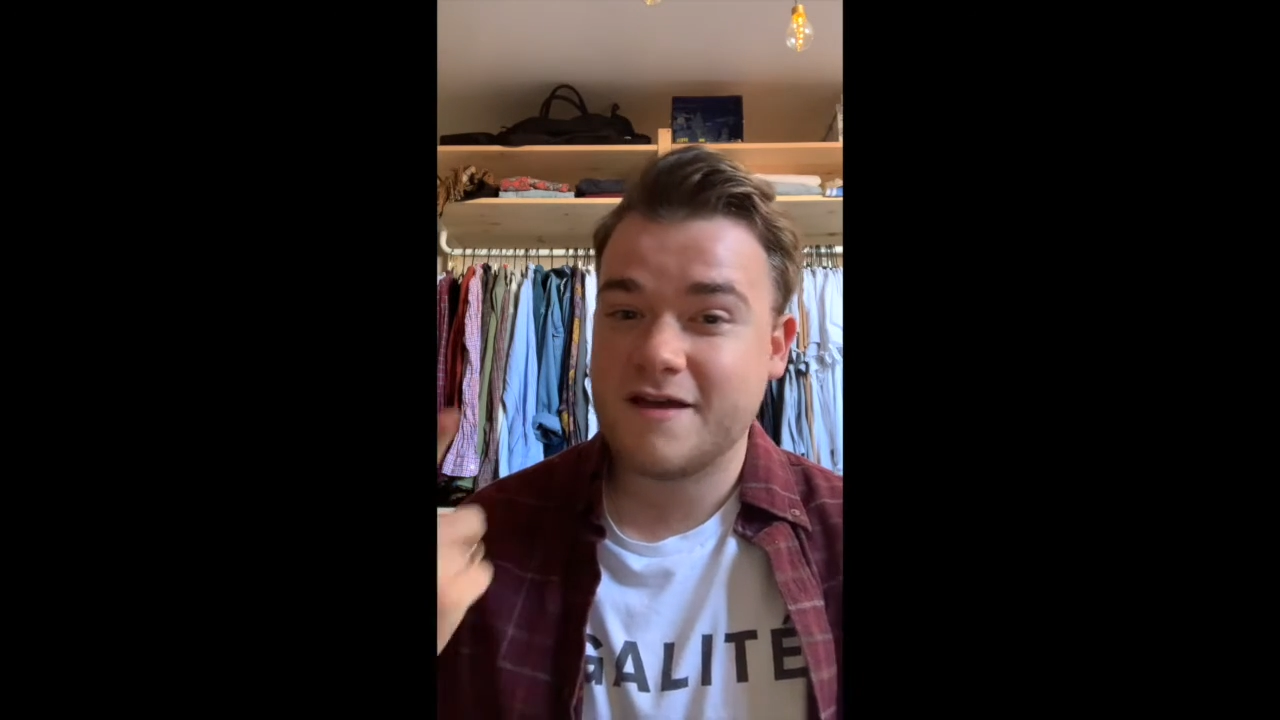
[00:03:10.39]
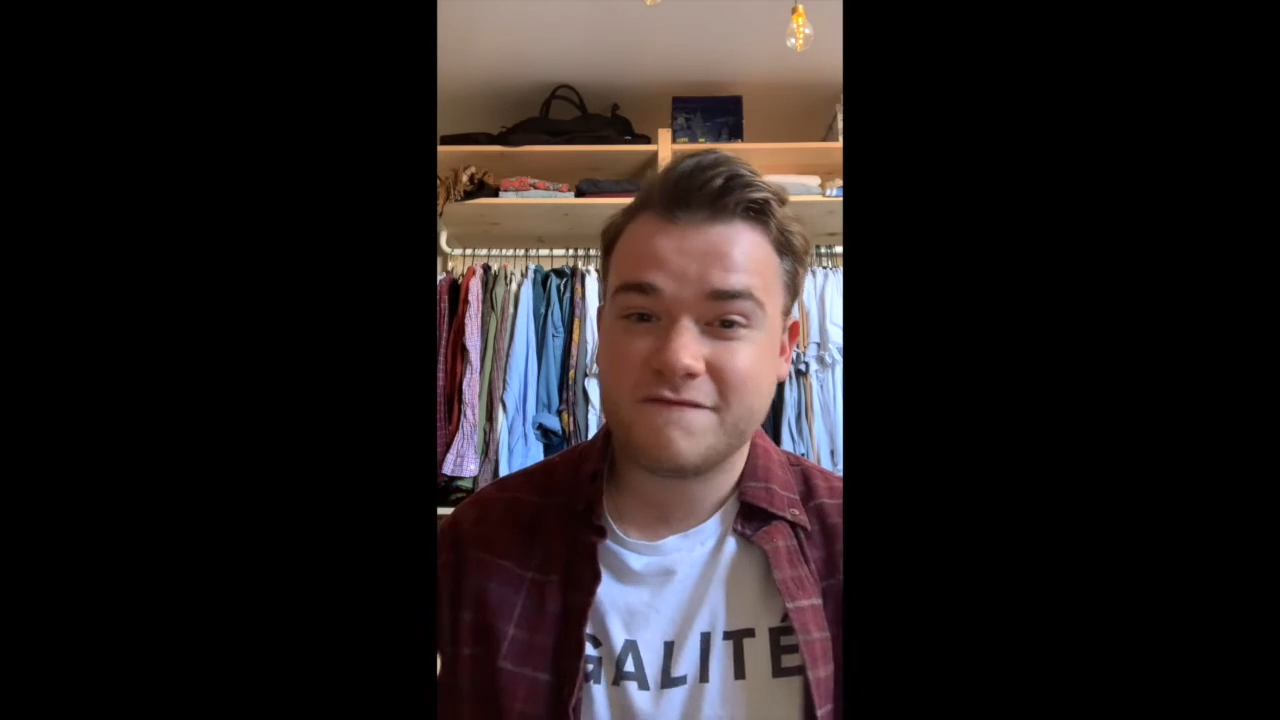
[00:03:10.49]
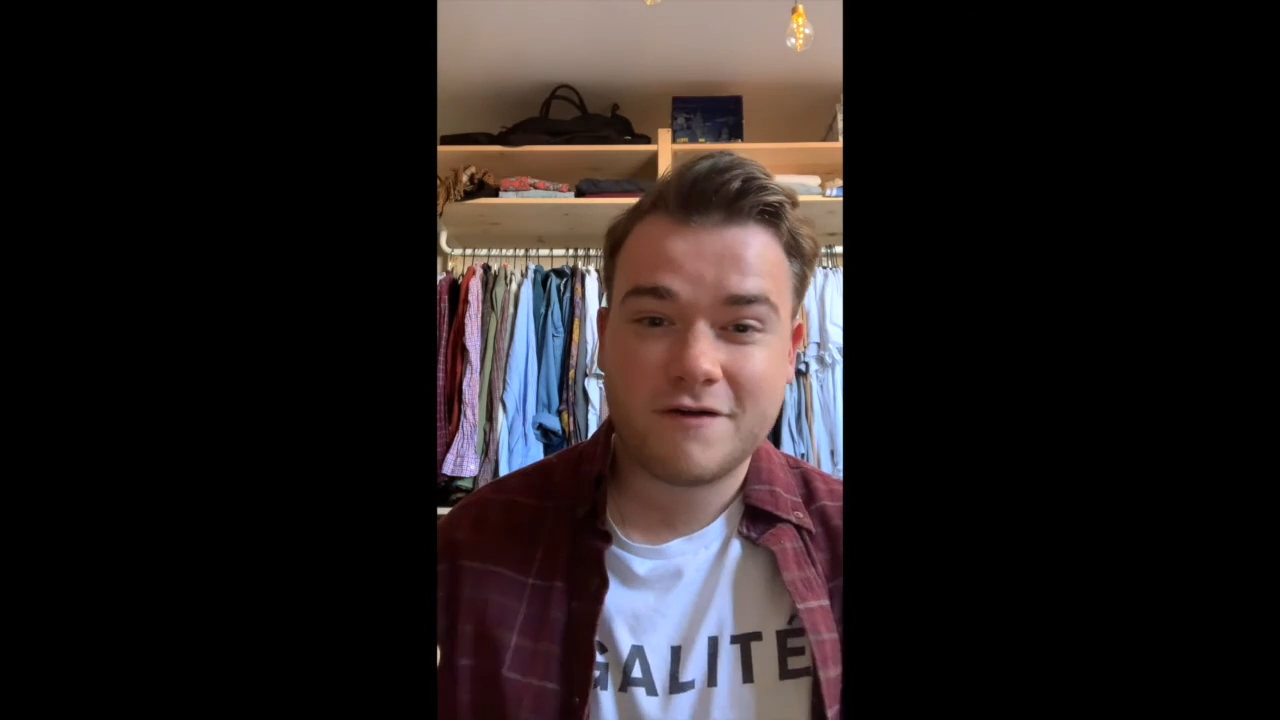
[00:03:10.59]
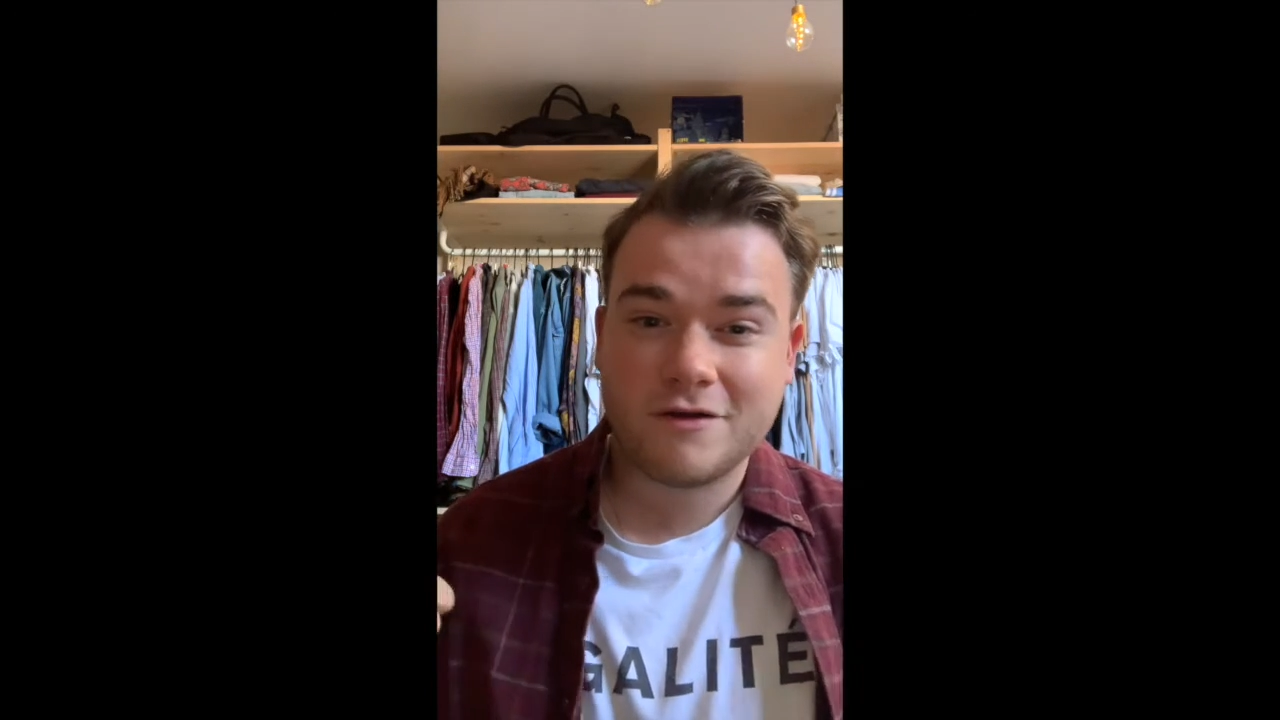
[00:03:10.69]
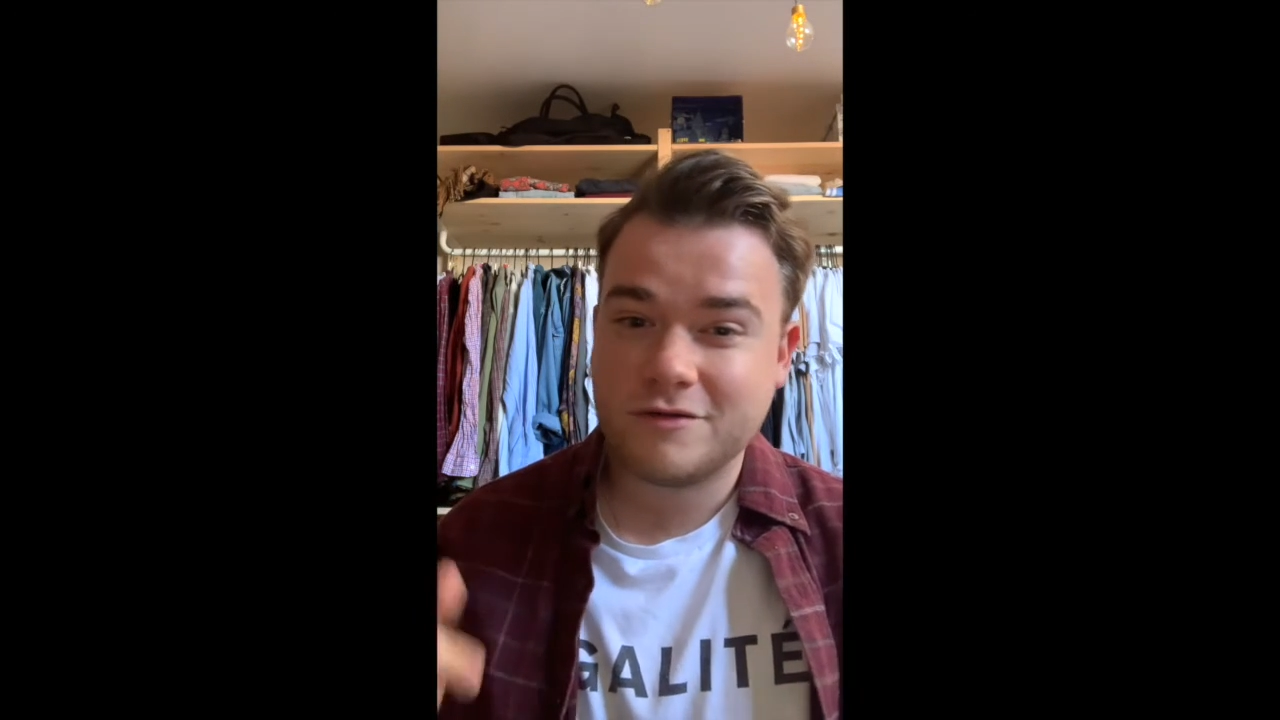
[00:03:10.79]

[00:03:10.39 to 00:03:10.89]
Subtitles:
and follow